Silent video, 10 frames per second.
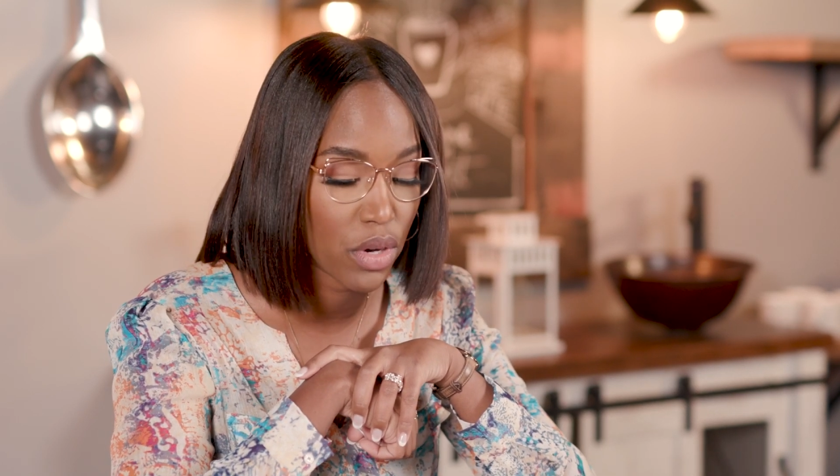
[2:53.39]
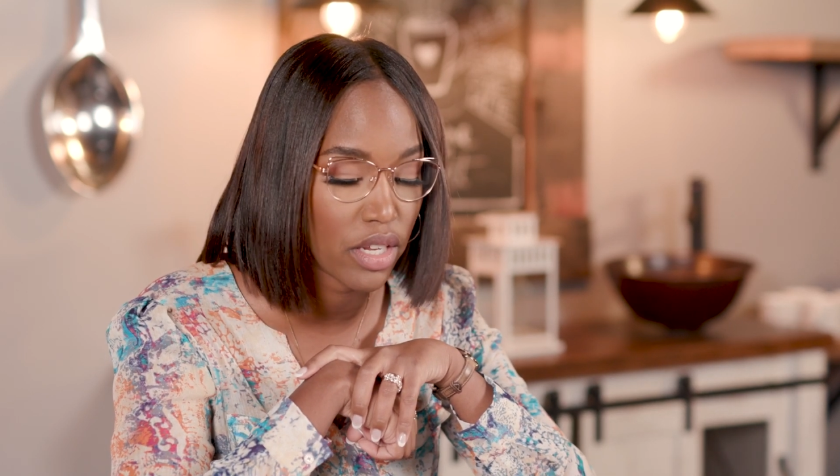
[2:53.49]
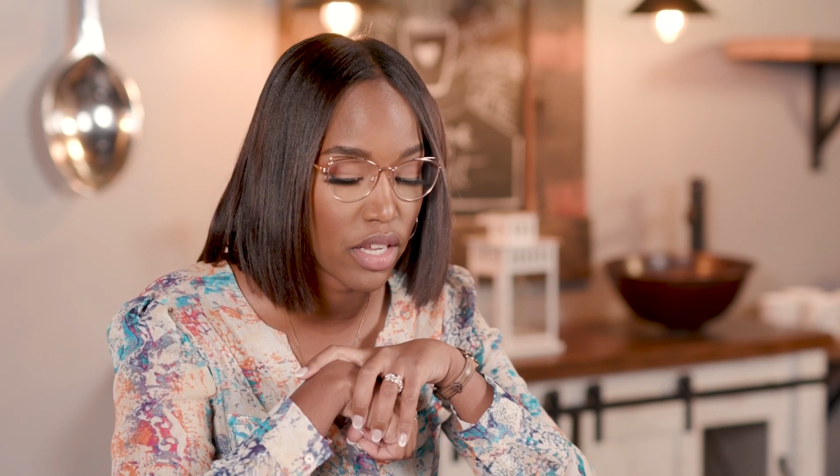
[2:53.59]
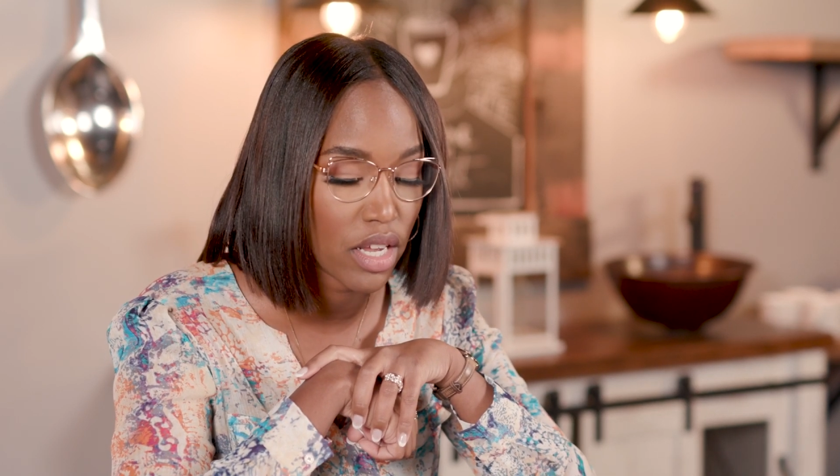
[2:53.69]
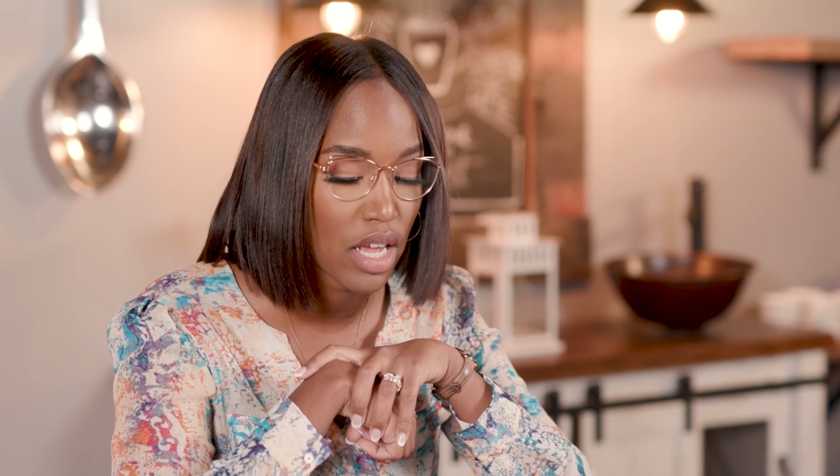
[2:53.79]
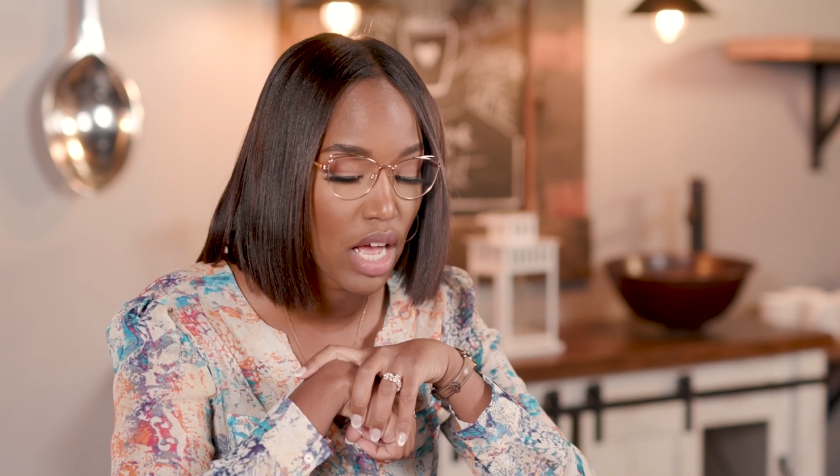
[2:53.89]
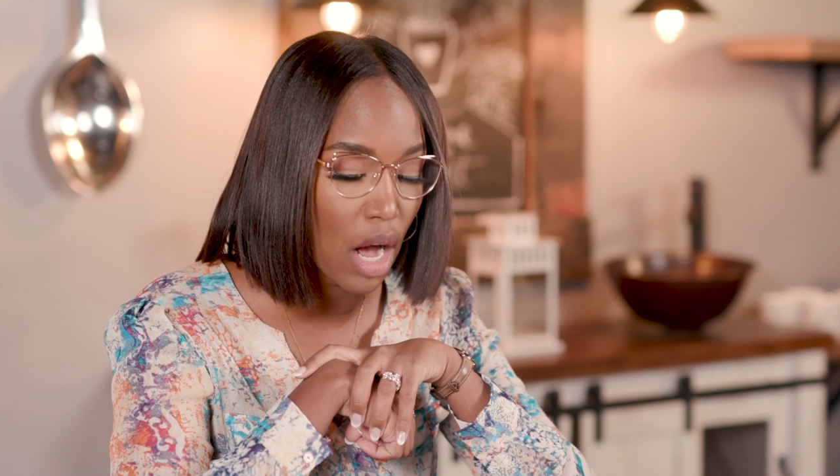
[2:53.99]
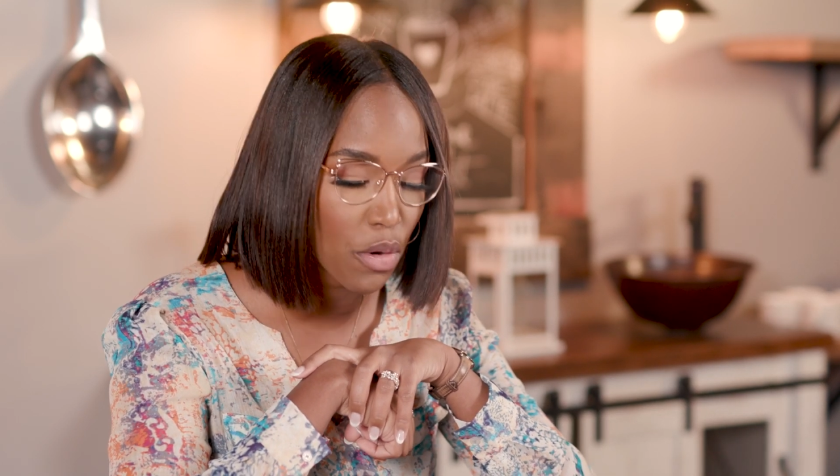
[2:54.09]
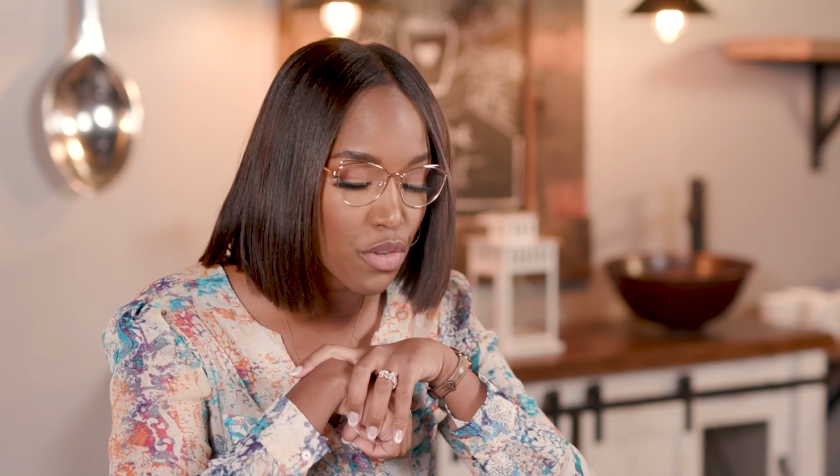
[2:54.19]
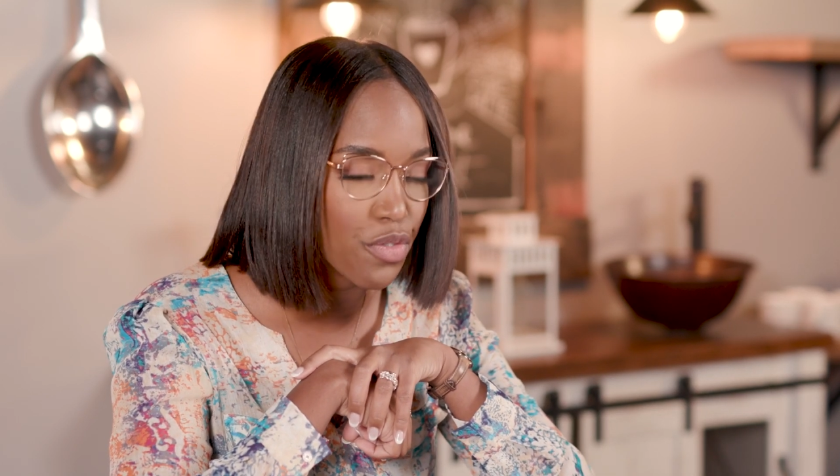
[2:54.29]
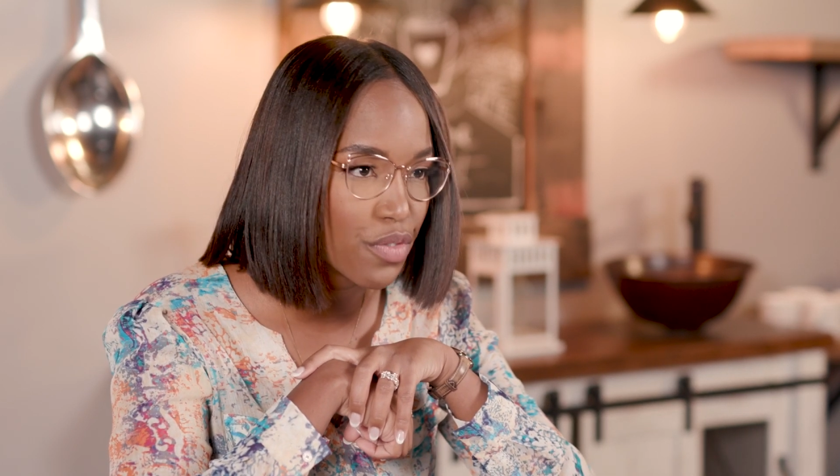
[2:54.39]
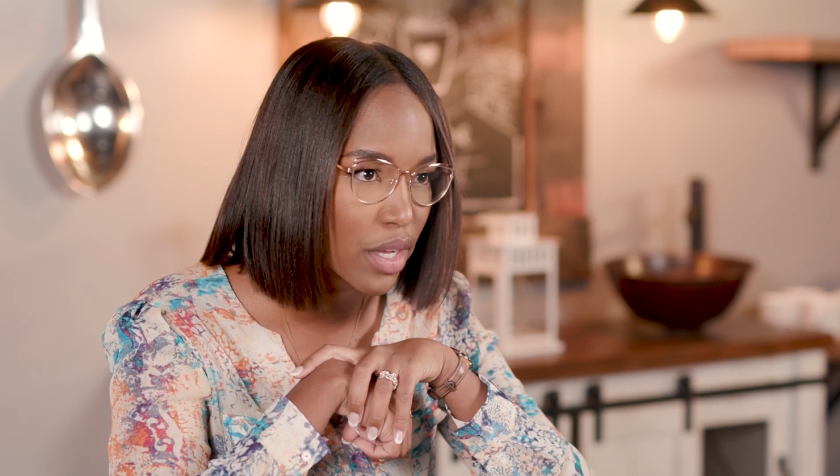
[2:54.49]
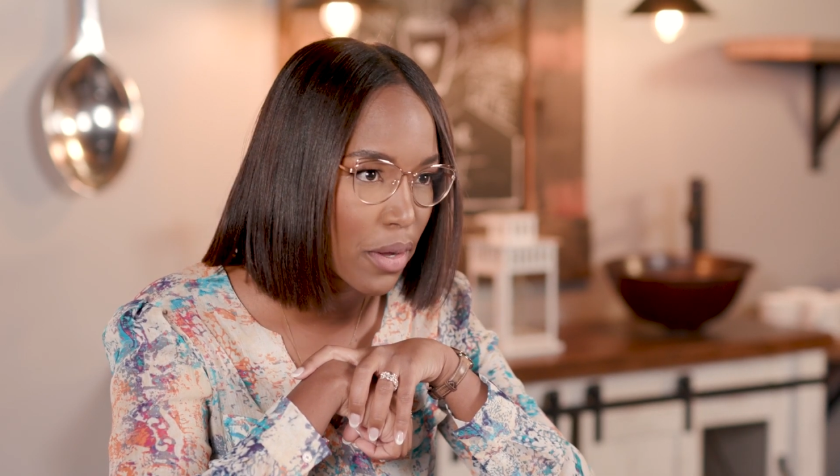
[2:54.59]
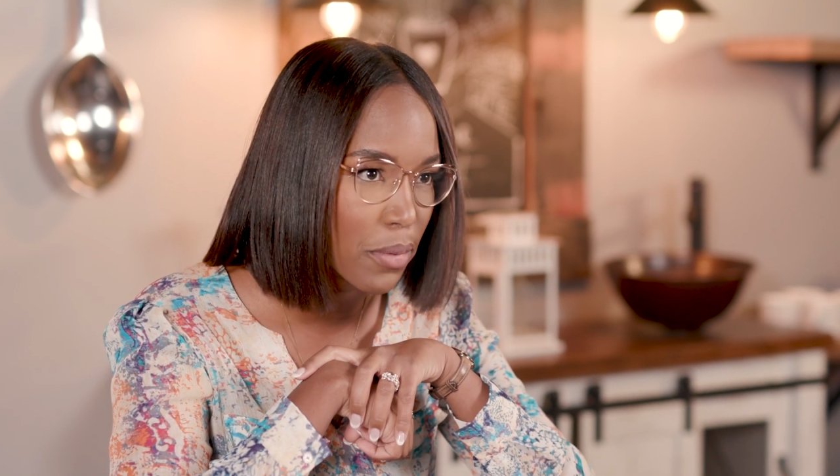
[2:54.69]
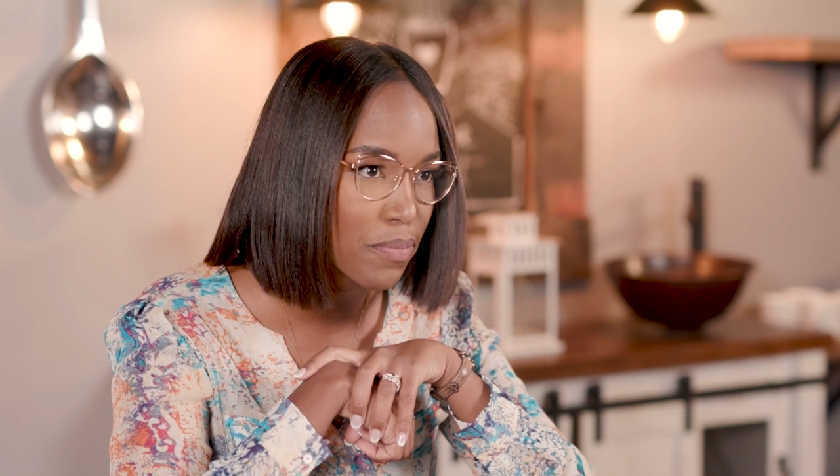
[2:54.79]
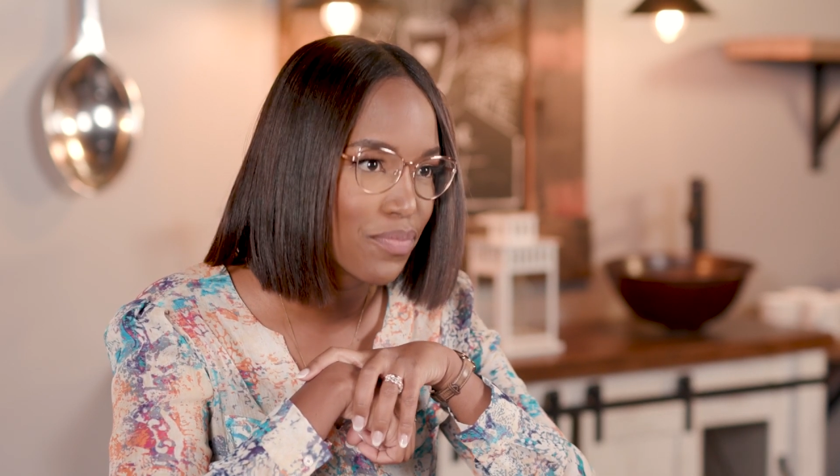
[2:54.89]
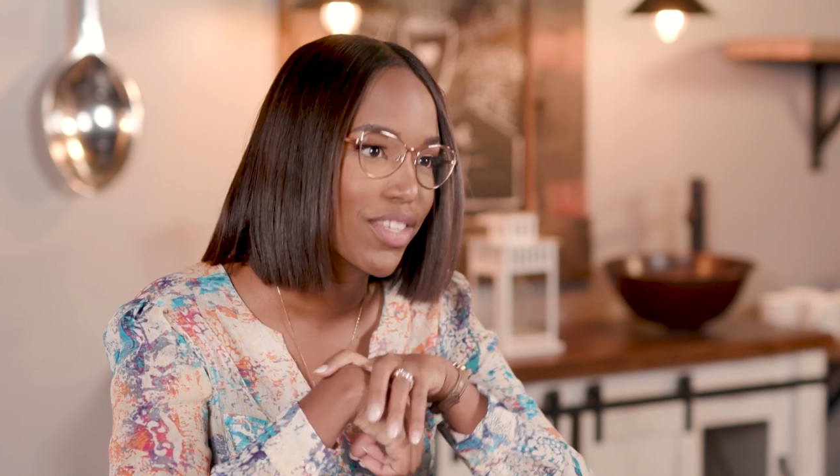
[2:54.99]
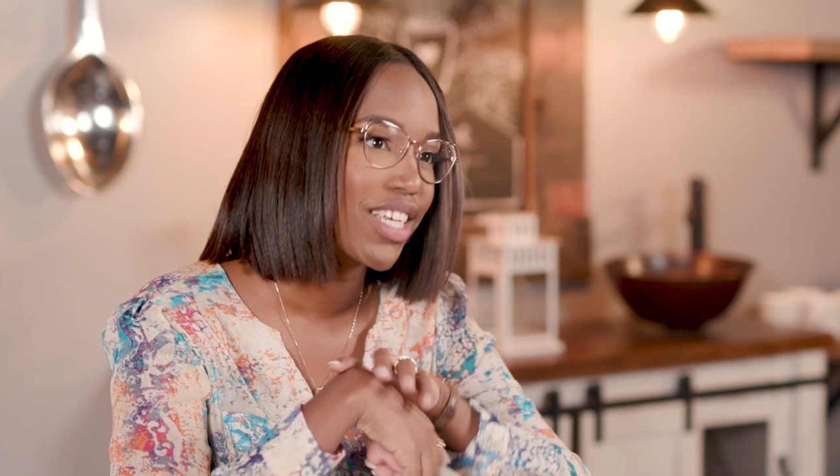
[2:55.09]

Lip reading: really how you feel.